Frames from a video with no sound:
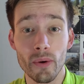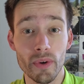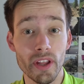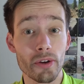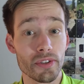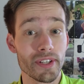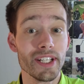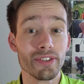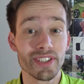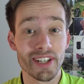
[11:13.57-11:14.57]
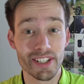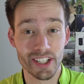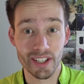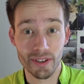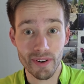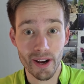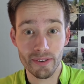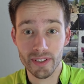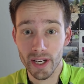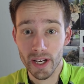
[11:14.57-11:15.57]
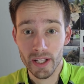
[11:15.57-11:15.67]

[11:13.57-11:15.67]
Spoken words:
without your heel touching the ground,